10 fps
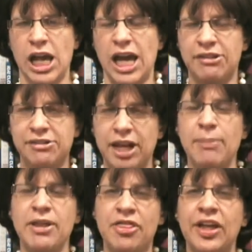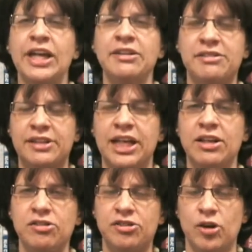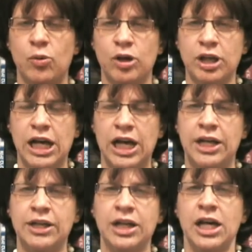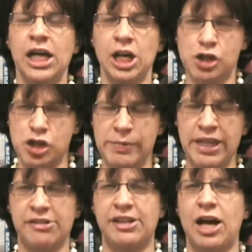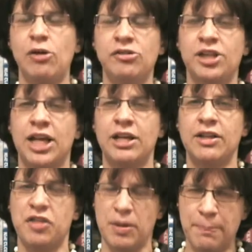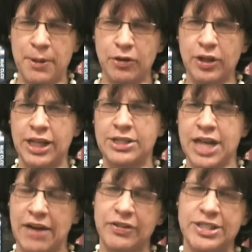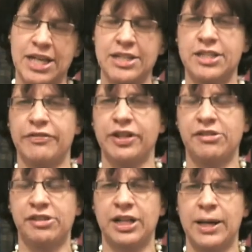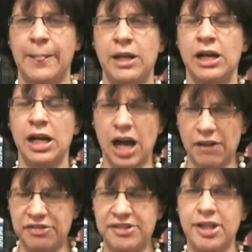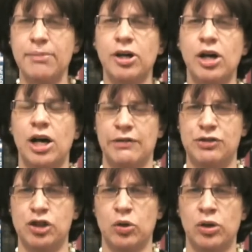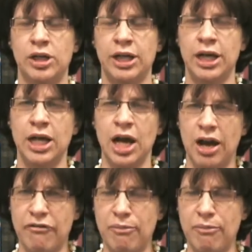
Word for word: And some of these things to work on is shmiya sa'ozen, the ability to have attentive listening, of simcha, of joy, of